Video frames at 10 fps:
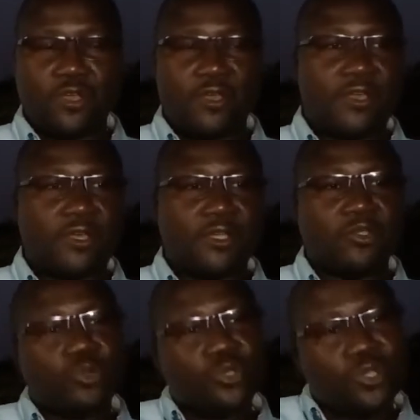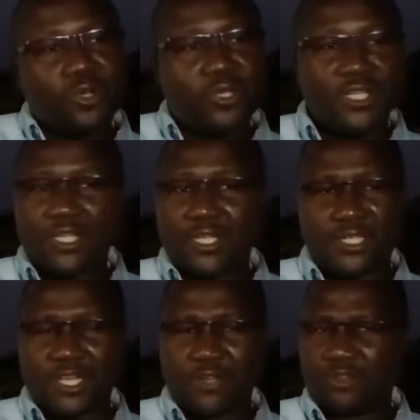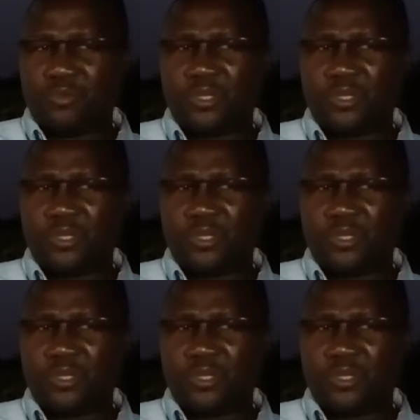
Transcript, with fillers: uh, tools only it cannot